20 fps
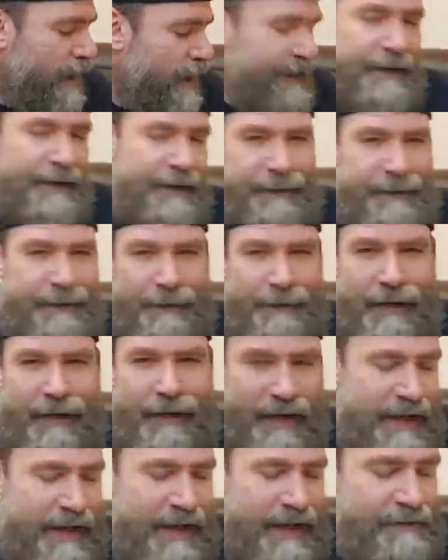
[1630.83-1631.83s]
And uh, I,
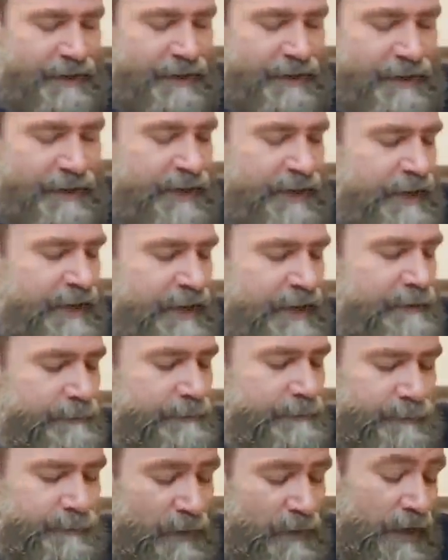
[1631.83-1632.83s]
I haven't done that
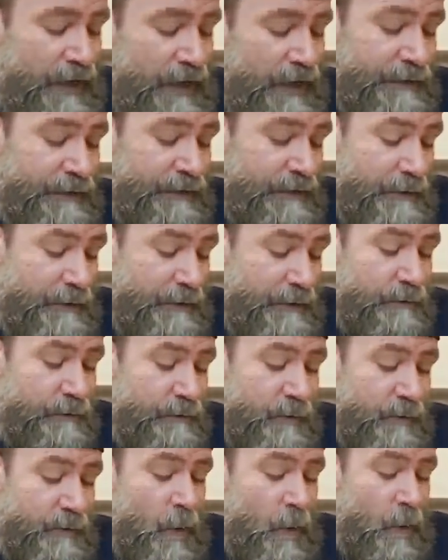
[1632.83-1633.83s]
yet. And the
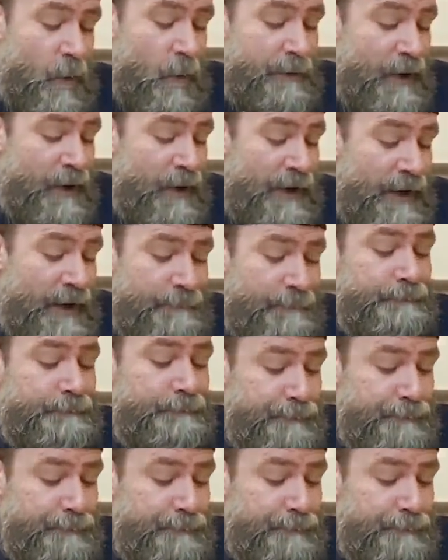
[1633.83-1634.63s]
gold Moab.